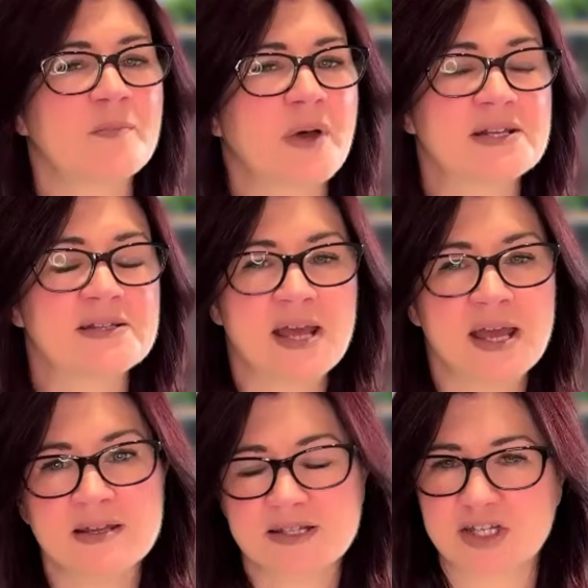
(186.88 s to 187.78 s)
My
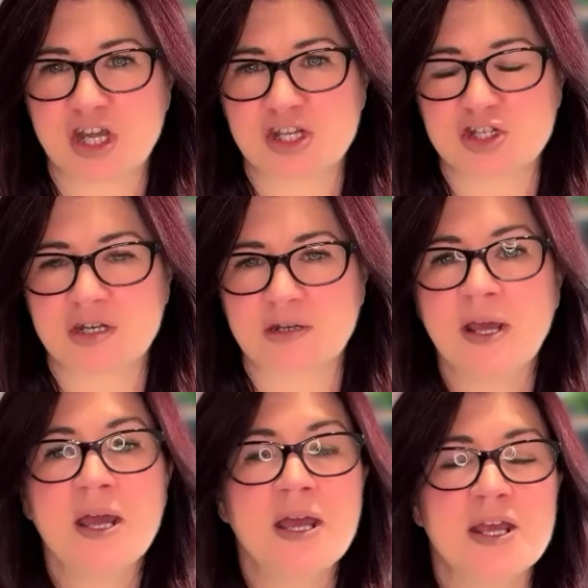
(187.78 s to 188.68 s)
second suggestion
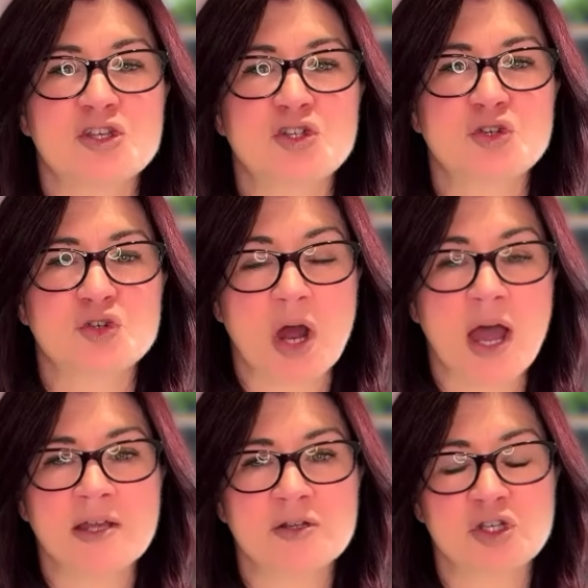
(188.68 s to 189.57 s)
is to
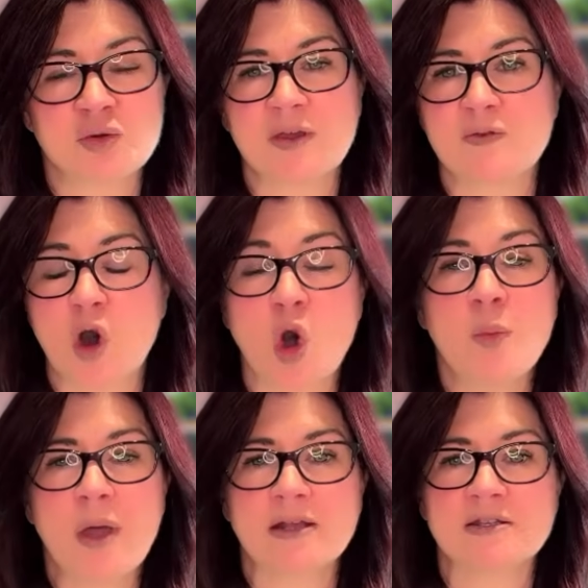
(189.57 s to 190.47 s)
try doing the whole
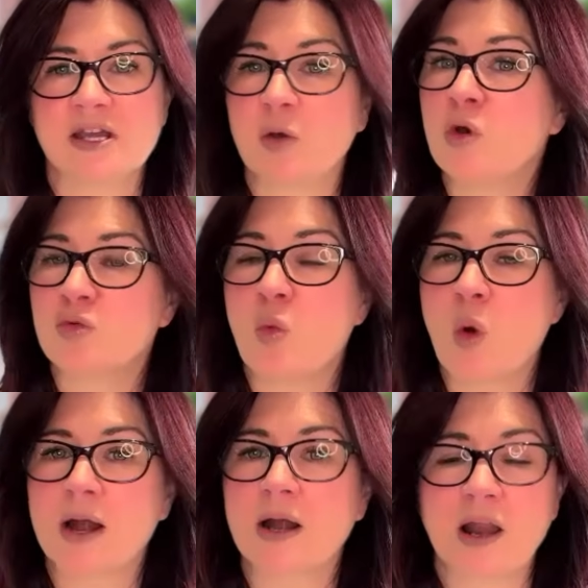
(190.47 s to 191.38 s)
painting with
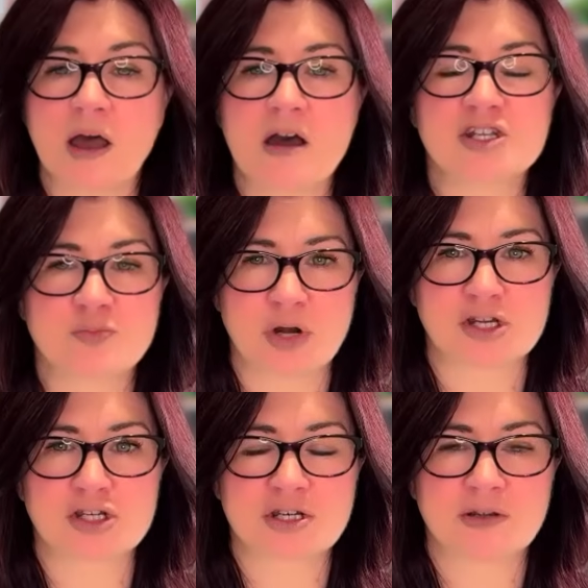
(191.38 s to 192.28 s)
one large
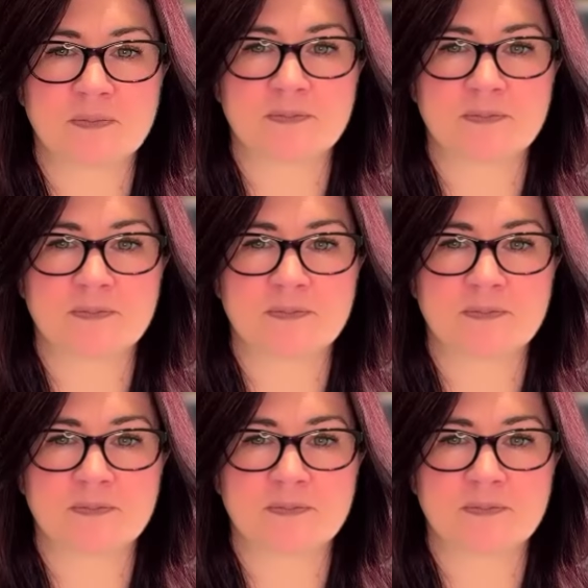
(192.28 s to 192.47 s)
brush.